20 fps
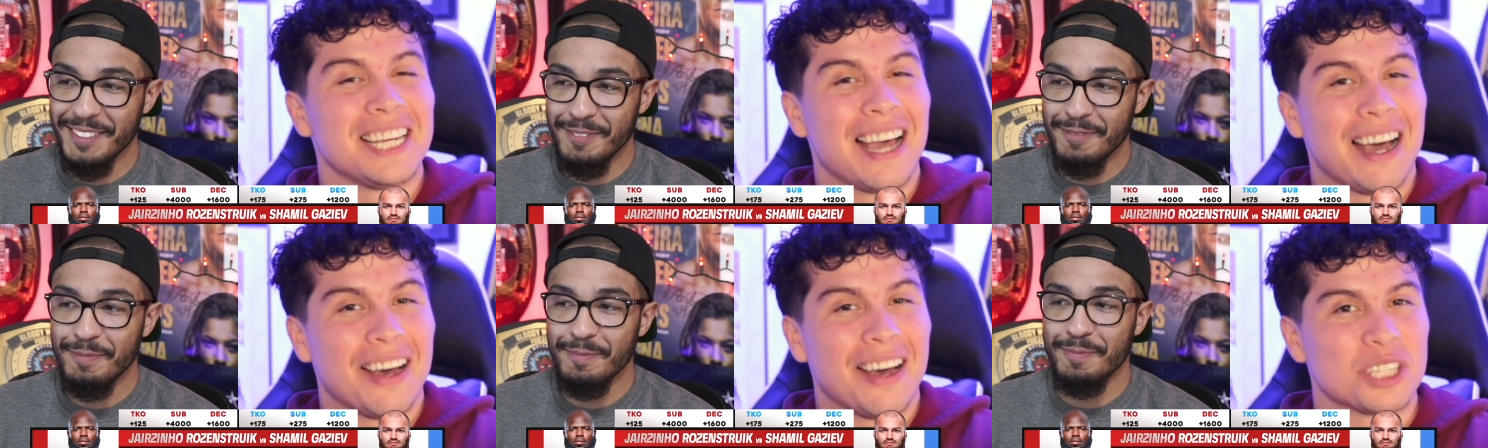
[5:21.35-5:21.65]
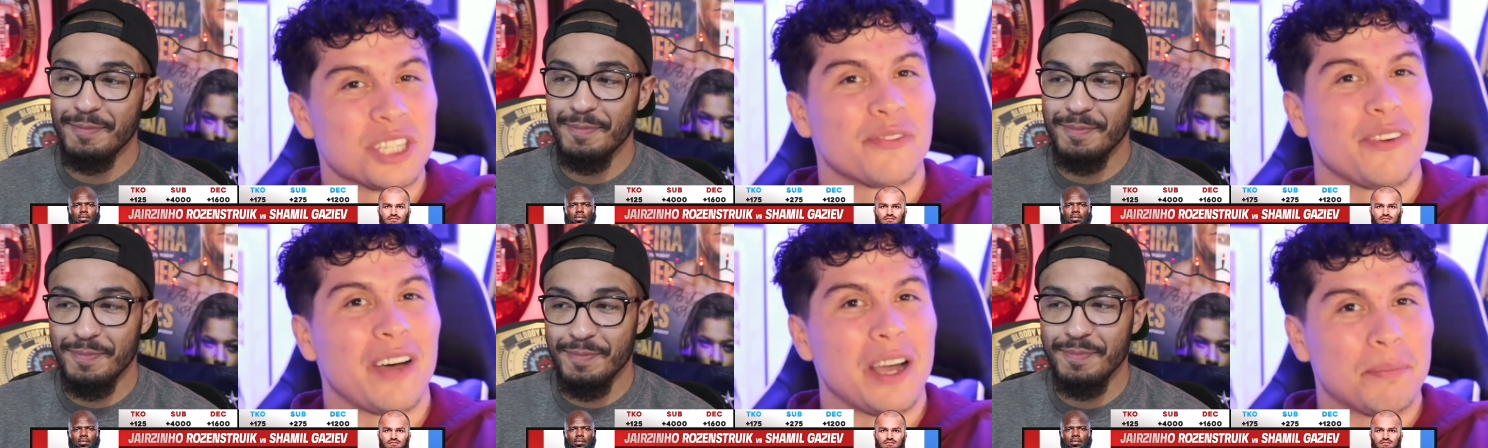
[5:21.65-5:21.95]
Speaker 1: how
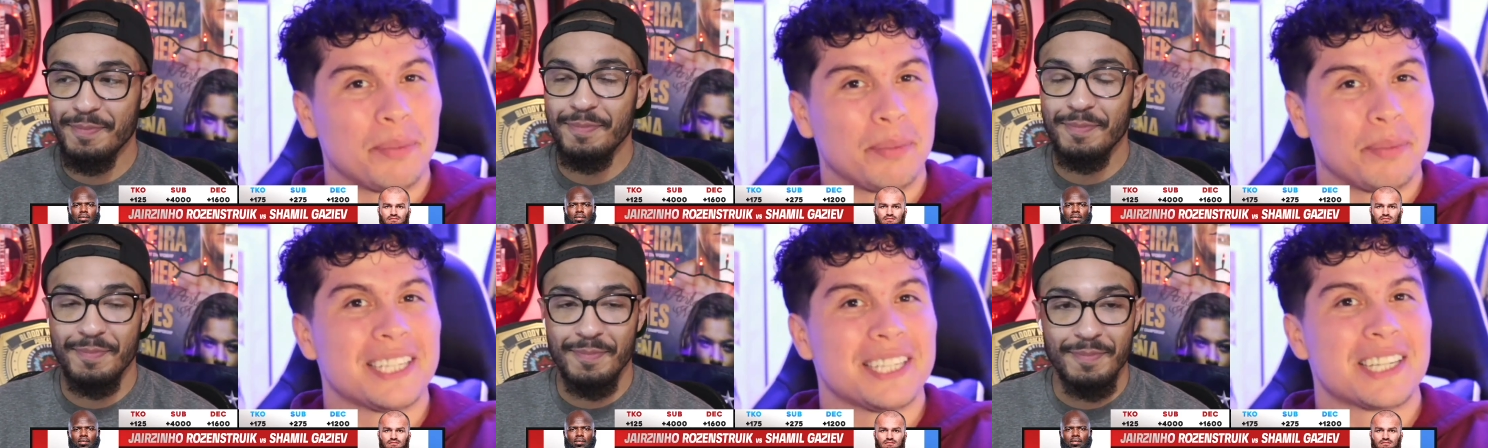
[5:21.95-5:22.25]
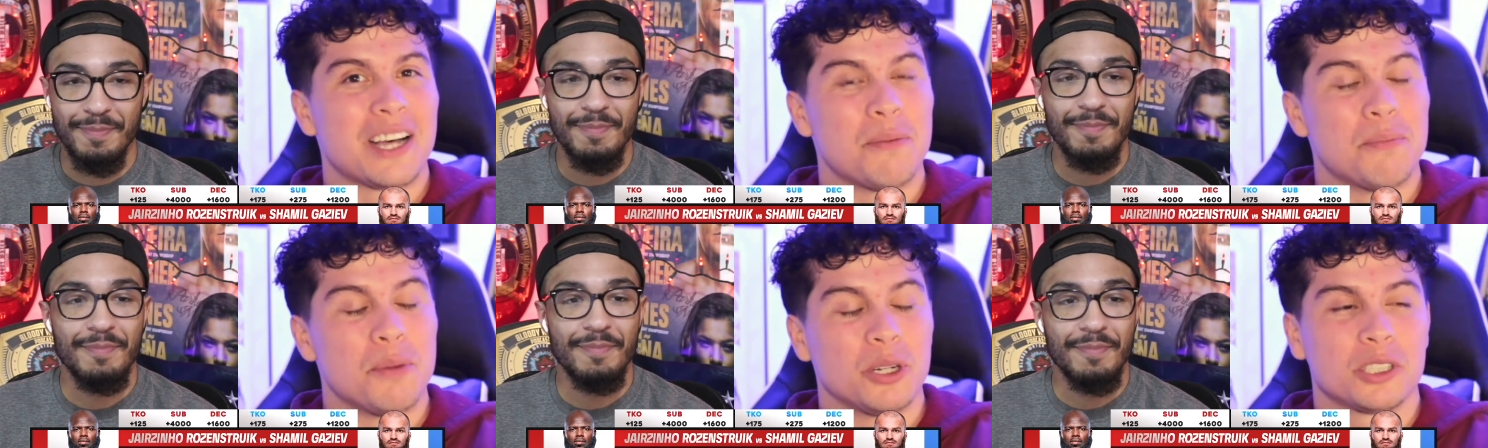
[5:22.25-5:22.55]
this fight
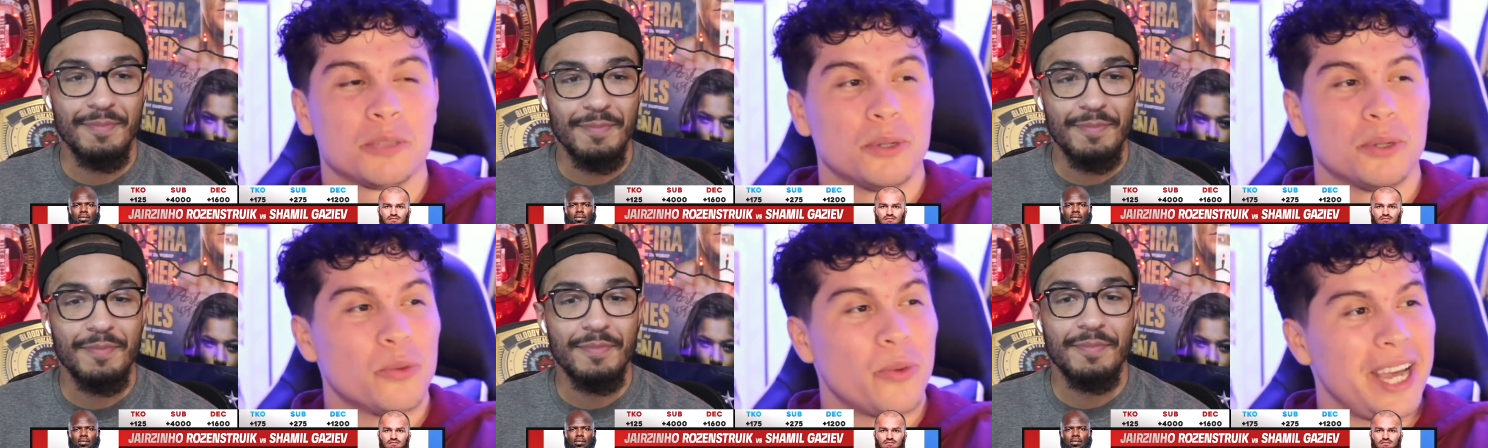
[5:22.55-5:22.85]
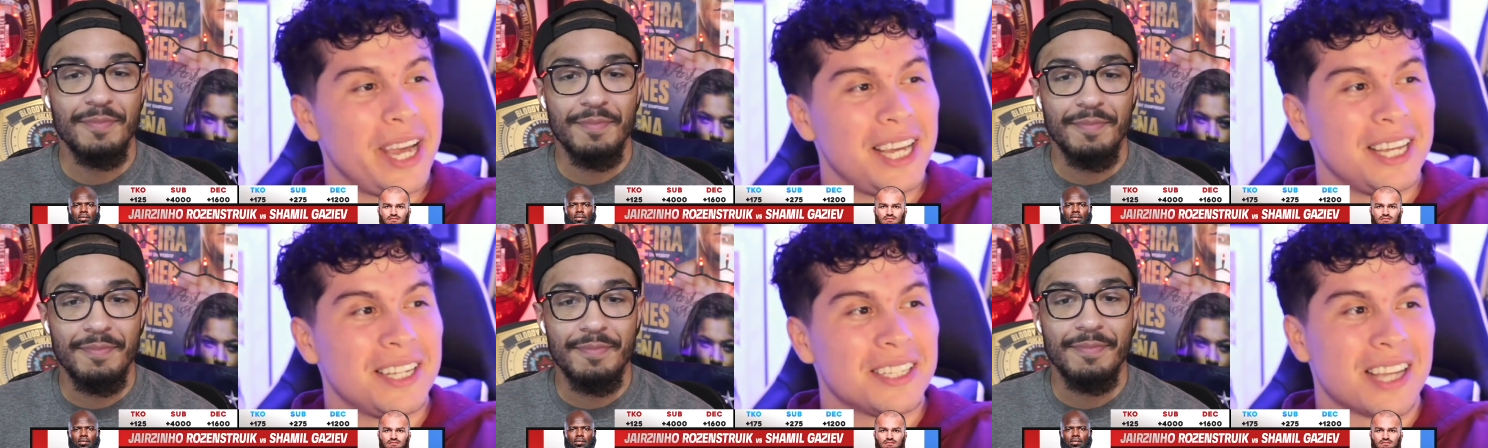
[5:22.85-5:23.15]
plays out multiple
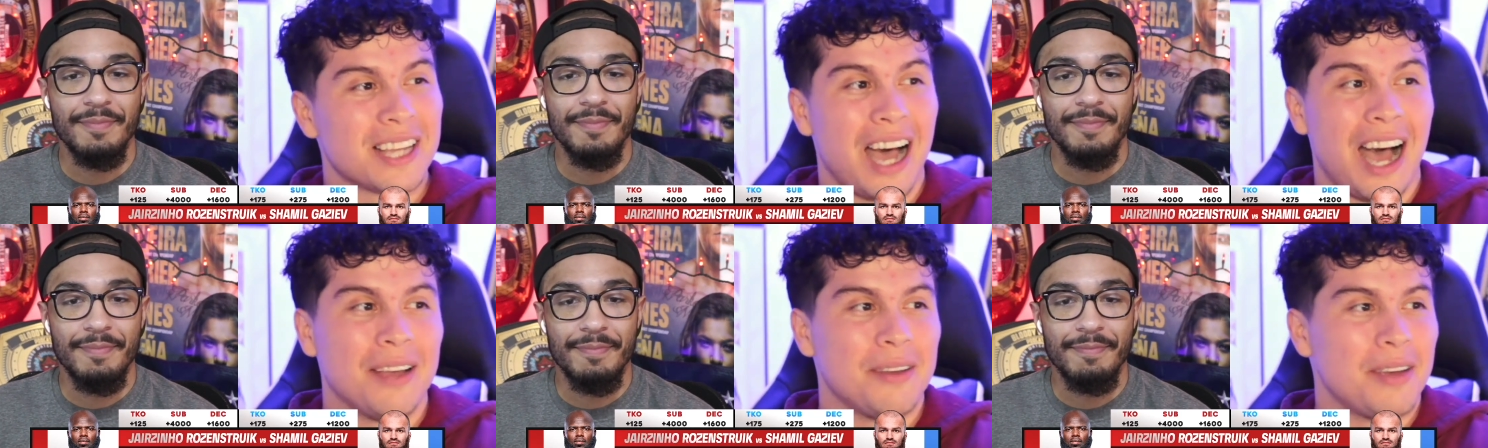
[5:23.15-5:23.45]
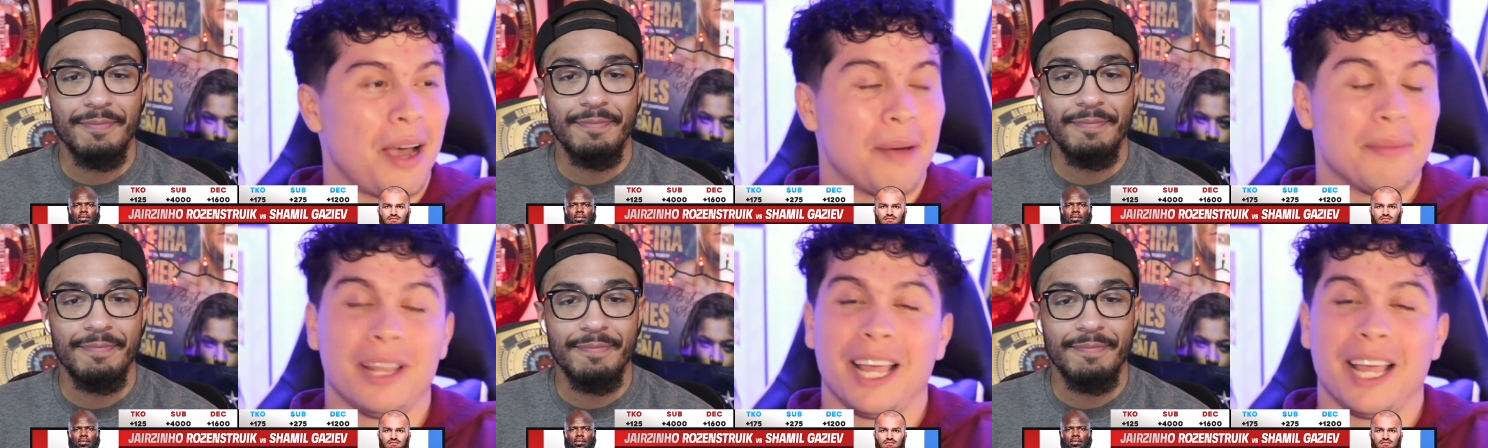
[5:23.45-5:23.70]
ways. I, I'm